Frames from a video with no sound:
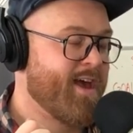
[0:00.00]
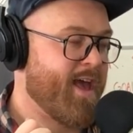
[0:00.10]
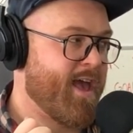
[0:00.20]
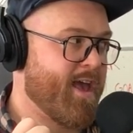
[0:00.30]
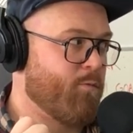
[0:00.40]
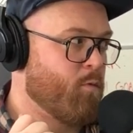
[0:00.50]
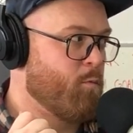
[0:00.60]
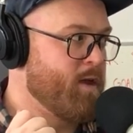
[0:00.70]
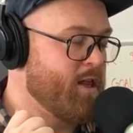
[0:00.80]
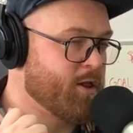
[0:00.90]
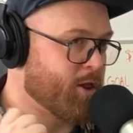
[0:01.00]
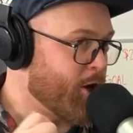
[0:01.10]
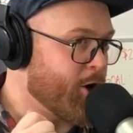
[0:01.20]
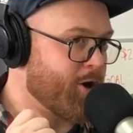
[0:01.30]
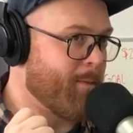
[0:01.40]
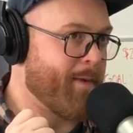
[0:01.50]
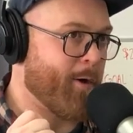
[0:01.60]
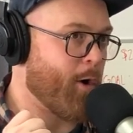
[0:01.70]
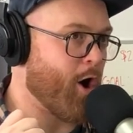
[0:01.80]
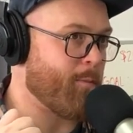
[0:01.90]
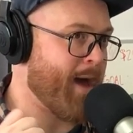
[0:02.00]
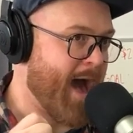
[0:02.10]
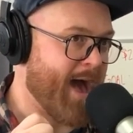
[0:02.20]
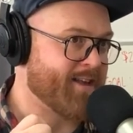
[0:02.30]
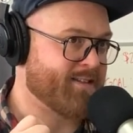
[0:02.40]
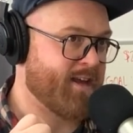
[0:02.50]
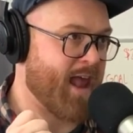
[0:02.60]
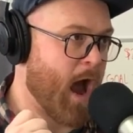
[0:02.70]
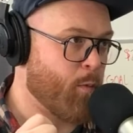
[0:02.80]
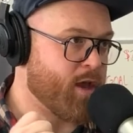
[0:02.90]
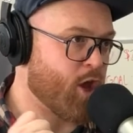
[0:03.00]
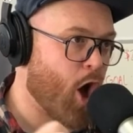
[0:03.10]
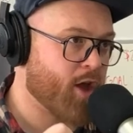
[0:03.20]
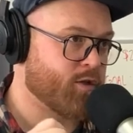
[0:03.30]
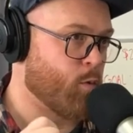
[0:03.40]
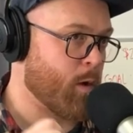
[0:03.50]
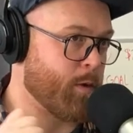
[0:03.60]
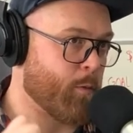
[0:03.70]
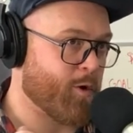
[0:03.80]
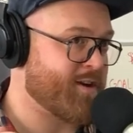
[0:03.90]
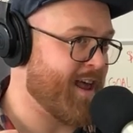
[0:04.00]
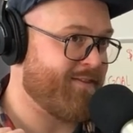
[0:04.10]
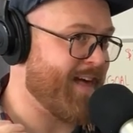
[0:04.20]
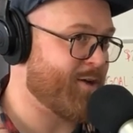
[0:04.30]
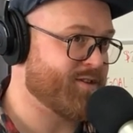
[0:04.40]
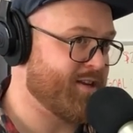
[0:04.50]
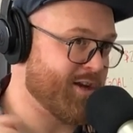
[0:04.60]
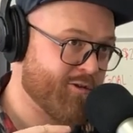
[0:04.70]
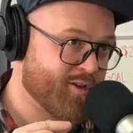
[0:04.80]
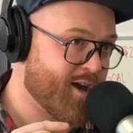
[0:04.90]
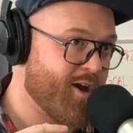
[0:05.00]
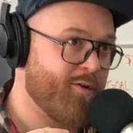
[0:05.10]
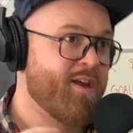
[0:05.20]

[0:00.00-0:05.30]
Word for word: And when we learn about our past and how we got to where we were ten thousand years ago,